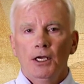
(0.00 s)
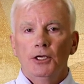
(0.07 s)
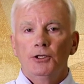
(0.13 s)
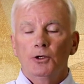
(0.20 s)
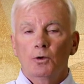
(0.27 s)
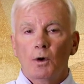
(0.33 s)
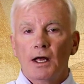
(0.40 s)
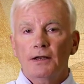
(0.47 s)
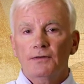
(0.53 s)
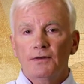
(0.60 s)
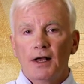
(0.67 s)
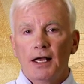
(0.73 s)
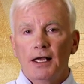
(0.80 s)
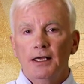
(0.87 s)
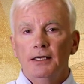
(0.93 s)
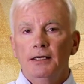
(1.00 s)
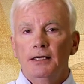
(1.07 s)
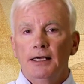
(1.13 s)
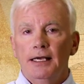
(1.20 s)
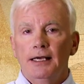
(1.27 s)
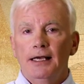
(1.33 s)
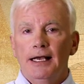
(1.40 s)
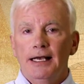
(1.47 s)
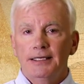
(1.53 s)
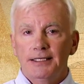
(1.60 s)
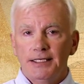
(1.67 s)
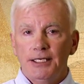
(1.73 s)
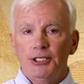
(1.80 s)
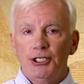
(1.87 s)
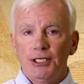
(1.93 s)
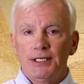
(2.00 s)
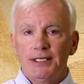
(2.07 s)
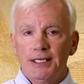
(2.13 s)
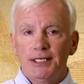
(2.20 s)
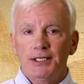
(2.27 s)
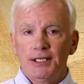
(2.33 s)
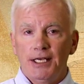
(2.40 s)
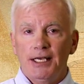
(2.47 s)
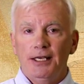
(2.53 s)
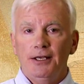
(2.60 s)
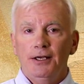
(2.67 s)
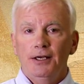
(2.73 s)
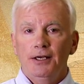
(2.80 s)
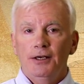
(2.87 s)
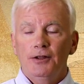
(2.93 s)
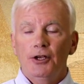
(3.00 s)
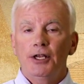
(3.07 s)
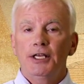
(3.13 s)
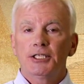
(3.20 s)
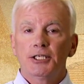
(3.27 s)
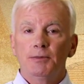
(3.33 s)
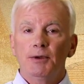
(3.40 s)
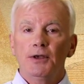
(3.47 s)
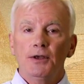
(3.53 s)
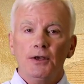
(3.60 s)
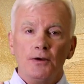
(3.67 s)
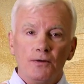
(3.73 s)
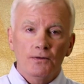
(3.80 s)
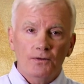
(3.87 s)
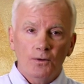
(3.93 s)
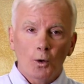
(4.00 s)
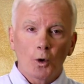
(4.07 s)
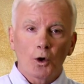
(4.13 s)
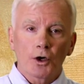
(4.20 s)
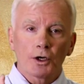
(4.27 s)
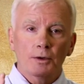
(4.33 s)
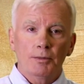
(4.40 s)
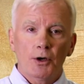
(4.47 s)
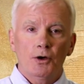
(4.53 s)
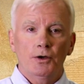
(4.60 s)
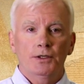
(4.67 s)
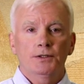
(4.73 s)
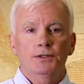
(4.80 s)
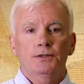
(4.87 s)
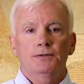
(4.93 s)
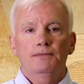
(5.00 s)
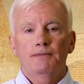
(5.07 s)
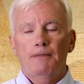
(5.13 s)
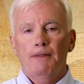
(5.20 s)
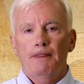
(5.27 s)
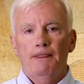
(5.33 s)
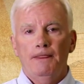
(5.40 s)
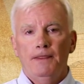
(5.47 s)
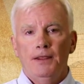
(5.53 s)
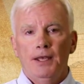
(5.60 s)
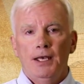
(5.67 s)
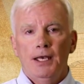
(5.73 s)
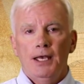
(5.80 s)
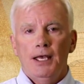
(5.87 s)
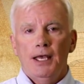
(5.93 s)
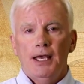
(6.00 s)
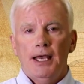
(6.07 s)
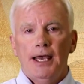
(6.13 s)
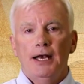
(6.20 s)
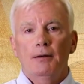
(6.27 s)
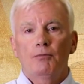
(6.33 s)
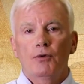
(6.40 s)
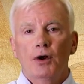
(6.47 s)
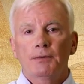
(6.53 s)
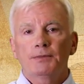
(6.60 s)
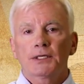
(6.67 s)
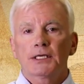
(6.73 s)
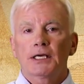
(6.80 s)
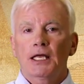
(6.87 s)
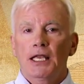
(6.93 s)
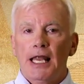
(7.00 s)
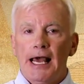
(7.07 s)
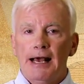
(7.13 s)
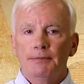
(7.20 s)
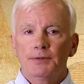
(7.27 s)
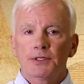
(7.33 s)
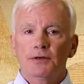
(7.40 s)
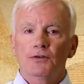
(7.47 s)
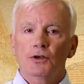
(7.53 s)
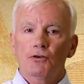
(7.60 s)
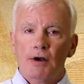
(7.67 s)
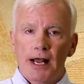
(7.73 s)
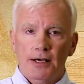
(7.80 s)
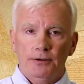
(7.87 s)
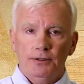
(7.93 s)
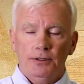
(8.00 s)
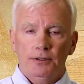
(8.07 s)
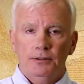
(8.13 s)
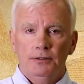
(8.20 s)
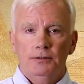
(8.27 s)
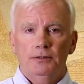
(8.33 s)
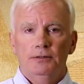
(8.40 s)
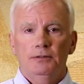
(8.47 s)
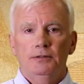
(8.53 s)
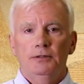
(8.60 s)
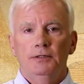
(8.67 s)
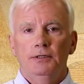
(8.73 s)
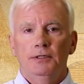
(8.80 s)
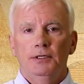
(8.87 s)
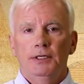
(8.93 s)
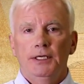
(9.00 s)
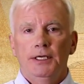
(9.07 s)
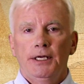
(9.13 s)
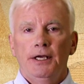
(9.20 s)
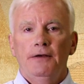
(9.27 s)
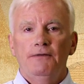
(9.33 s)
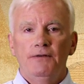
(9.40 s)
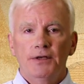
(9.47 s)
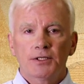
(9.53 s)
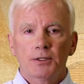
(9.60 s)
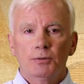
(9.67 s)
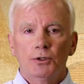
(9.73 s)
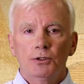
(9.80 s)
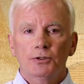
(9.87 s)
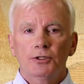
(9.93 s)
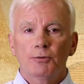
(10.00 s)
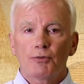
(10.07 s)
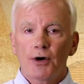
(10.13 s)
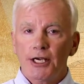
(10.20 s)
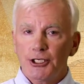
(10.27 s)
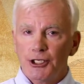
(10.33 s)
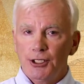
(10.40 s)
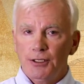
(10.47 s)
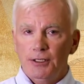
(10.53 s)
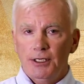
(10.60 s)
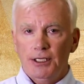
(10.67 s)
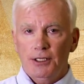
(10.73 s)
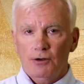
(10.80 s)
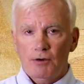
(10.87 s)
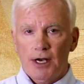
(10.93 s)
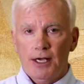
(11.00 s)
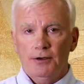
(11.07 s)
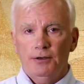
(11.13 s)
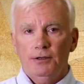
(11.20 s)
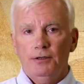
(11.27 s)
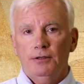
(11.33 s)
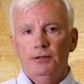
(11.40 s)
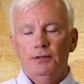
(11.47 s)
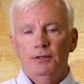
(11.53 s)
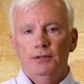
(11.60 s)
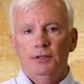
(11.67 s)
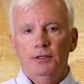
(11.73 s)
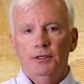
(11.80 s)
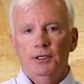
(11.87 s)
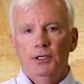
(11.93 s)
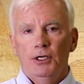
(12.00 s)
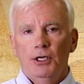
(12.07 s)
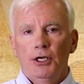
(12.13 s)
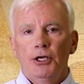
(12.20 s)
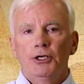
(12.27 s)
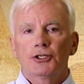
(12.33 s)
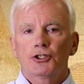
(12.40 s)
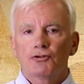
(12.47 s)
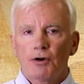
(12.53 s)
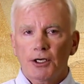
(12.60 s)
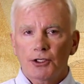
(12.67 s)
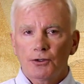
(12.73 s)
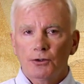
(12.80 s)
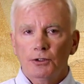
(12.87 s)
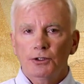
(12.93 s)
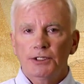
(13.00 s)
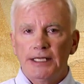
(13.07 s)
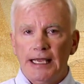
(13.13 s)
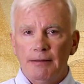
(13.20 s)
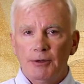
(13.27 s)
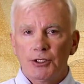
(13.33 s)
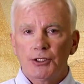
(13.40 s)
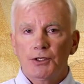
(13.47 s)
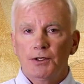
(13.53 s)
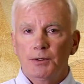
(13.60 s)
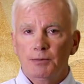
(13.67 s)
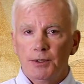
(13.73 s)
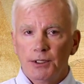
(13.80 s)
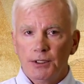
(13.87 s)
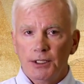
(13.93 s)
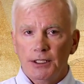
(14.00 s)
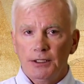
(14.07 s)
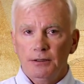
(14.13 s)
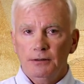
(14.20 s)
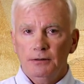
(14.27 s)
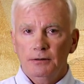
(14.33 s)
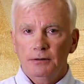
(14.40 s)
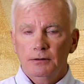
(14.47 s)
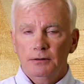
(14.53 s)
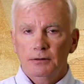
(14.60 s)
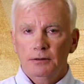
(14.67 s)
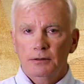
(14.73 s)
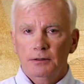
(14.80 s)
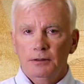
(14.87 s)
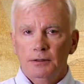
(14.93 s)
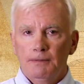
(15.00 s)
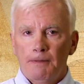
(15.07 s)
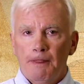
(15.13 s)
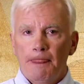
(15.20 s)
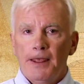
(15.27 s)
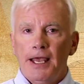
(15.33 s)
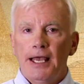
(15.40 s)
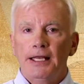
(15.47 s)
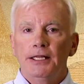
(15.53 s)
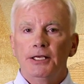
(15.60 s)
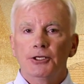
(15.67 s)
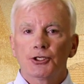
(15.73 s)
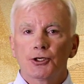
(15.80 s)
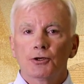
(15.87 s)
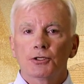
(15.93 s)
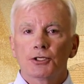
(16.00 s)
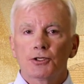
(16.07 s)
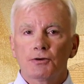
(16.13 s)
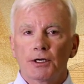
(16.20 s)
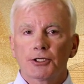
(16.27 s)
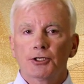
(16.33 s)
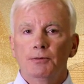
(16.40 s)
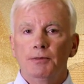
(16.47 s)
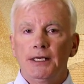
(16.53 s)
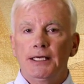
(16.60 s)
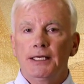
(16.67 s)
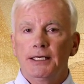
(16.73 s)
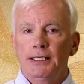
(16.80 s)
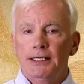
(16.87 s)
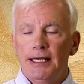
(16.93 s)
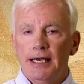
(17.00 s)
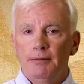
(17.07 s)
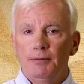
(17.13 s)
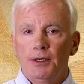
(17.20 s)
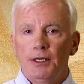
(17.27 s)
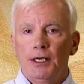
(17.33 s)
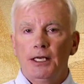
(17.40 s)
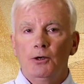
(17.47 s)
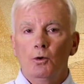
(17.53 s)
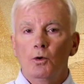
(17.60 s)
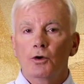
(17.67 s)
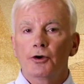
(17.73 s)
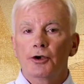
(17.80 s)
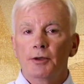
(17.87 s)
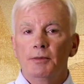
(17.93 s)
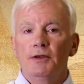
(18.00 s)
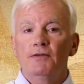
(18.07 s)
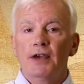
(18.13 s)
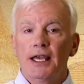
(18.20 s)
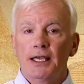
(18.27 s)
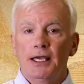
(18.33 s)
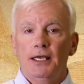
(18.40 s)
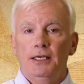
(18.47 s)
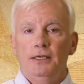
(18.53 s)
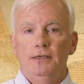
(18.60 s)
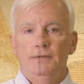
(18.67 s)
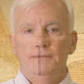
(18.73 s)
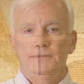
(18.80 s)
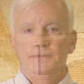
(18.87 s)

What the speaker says: To qualify as CGCC, there needs to be 4 components: an abrupt collapse of the ground, visible depression in the ground, structural damage to the building, and the insured structure being condemned in order to be vacated.